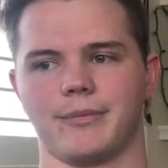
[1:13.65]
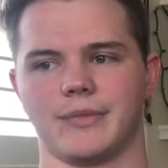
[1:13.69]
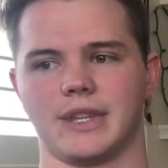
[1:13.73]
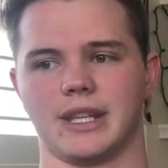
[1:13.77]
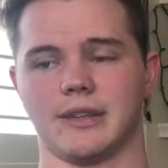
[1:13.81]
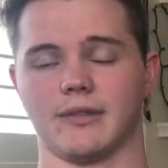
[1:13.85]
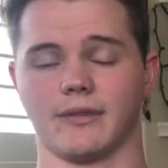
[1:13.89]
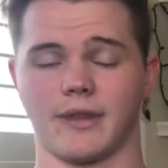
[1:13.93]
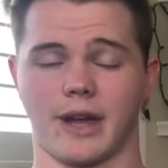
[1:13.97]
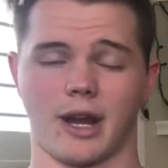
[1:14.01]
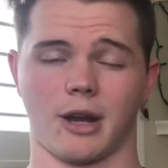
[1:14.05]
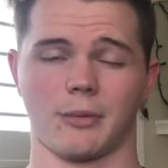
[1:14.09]

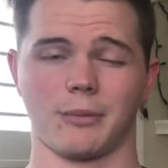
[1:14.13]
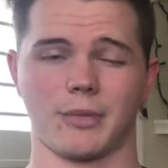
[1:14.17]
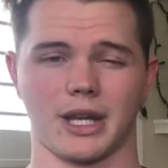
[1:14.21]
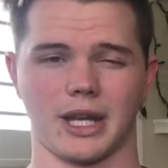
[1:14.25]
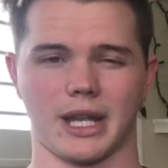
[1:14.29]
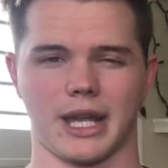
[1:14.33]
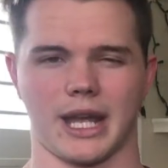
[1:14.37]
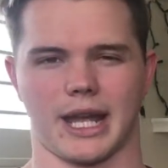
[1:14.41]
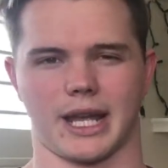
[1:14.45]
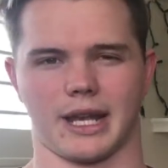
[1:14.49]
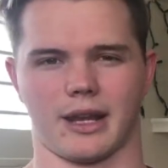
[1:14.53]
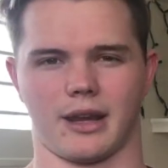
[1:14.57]
the
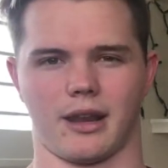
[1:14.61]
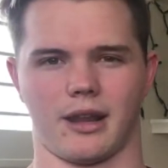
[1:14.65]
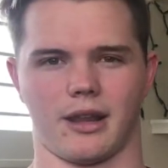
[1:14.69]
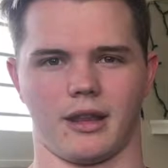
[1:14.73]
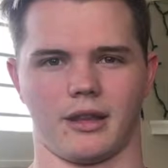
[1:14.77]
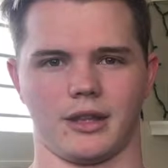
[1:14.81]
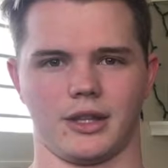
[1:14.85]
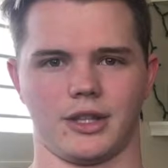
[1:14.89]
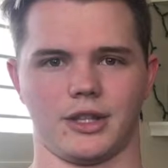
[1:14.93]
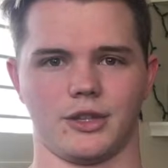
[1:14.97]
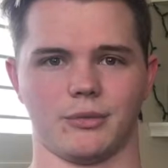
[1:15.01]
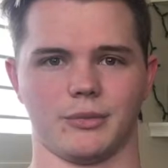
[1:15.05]
environment and
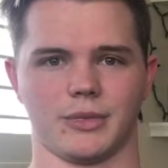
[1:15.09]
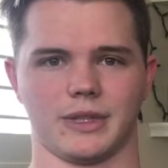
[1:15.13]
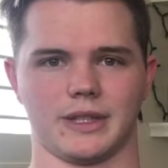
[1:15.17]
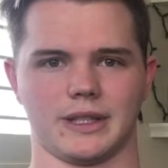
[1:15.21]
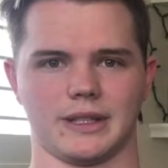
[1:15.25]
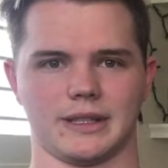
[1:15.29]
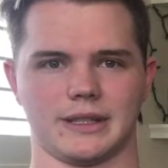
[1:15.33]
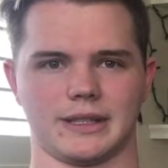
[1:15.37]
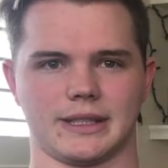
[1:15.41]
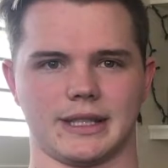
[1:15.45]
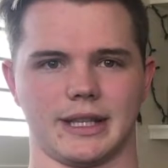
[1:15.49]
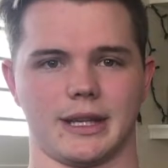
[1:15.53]

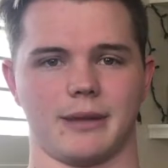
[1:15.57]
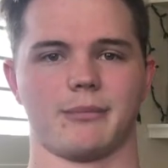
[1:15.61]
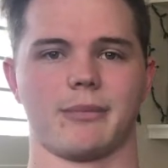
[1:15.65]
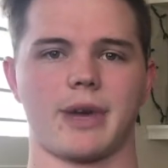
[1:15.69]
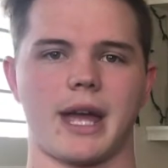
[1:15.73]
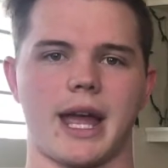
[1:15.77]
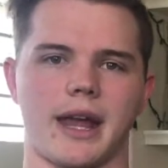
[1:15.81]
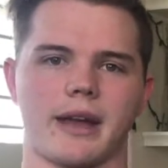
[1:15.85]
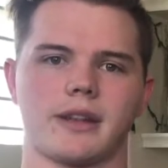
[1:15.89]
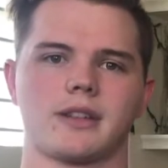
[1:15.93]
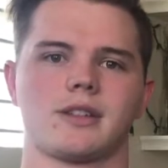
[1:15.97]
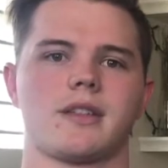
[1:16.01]
humans'
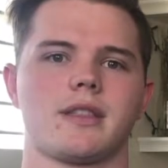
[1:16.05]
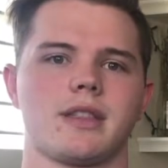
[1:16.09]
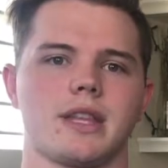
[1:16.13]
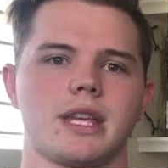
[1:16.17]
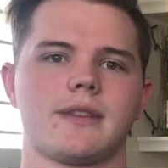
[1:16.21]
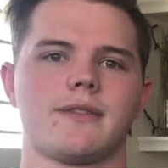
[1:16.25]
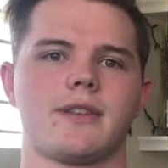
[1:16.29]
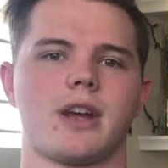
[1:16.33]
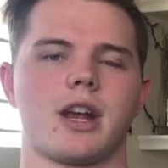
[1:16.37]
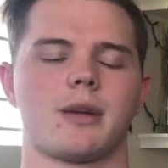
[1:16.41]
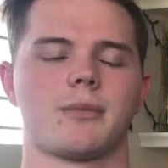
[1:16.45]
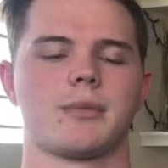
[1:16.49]
impact on
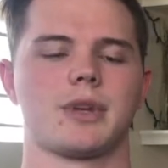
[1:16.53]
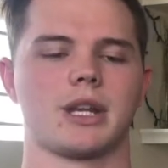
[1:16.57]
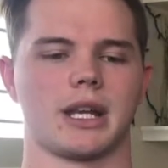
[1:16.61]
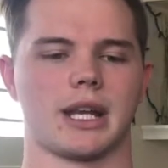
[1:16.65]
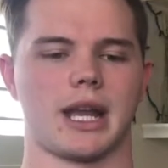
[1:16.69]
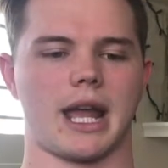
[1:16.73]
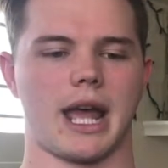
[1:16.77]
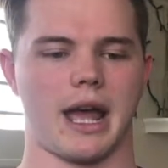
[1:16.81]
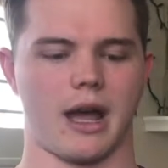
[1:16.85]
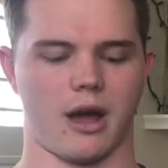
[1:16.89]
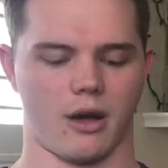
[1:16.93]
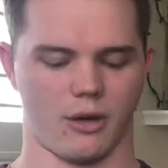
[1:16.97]
the environment
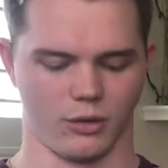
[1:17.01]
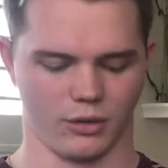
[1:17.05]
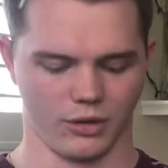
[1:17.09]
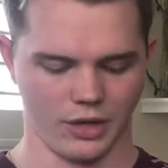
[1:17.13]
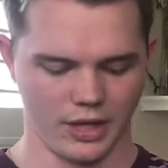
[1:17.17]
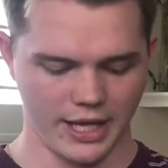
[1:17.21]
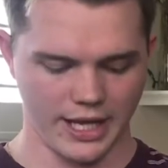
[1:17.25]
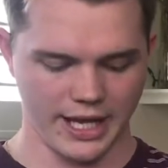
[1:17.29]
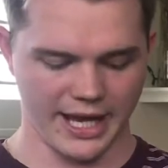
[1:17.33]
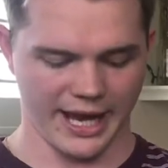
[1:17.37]
and how